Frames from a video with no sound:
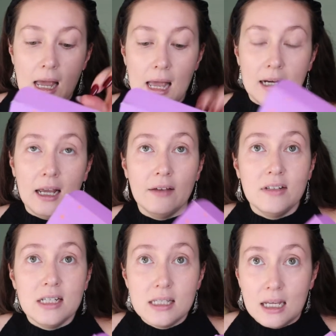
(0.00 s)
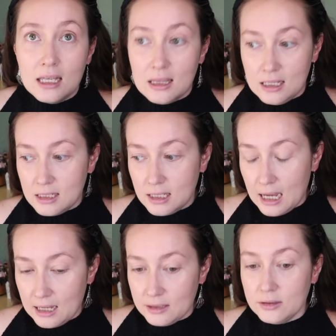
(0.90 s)
And I have to say this
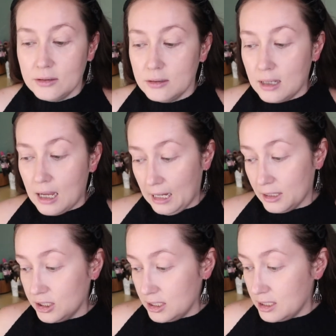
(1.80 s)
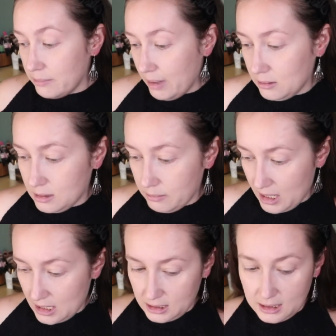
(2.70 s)
candle actually smells
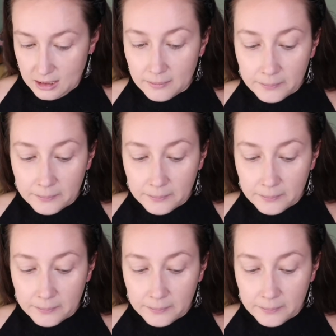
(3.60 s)
amazing.